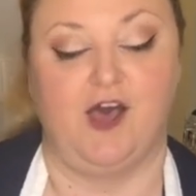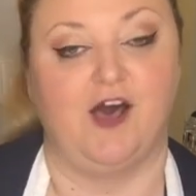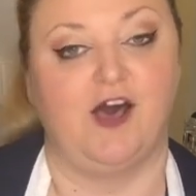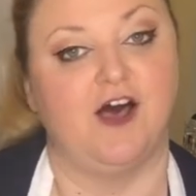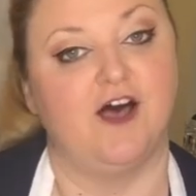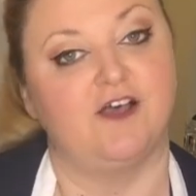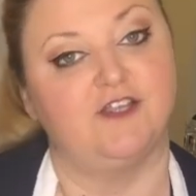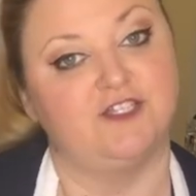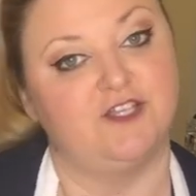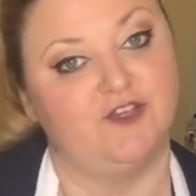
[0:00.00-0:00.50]

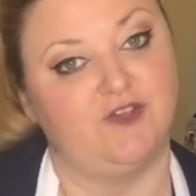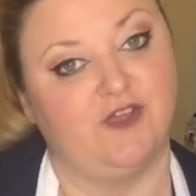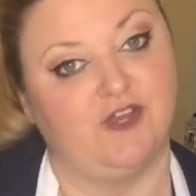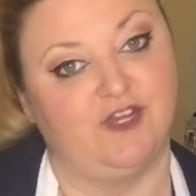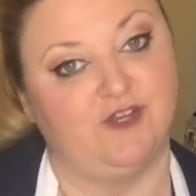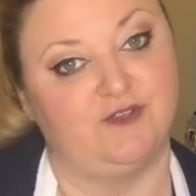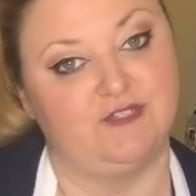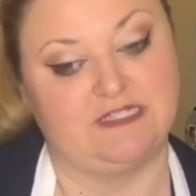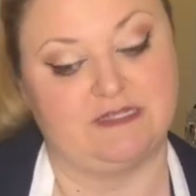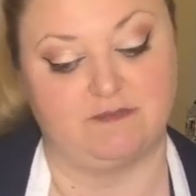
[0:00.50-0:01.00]
Also, you can
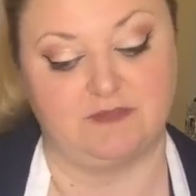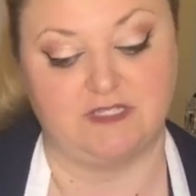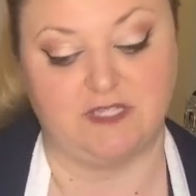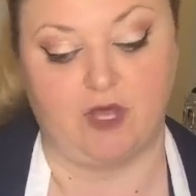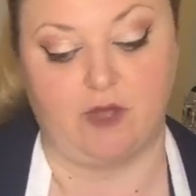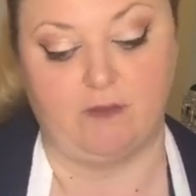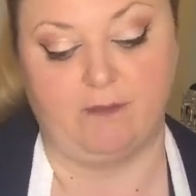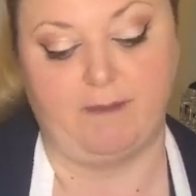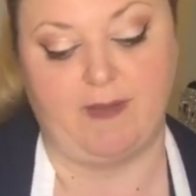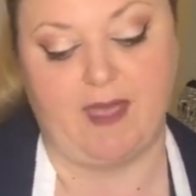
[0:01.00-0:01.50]
use some
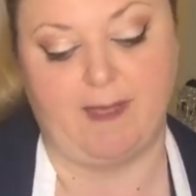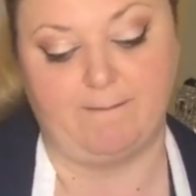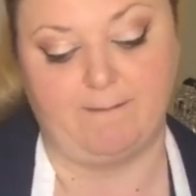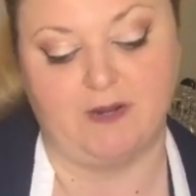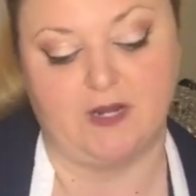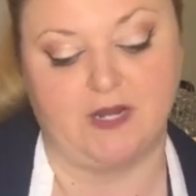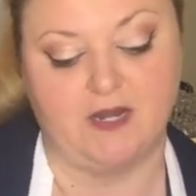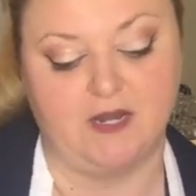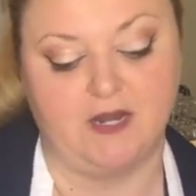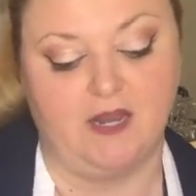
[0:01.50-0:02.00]
salt and
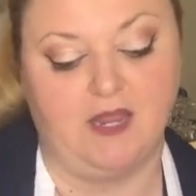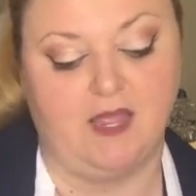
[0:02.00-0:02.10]
pepper.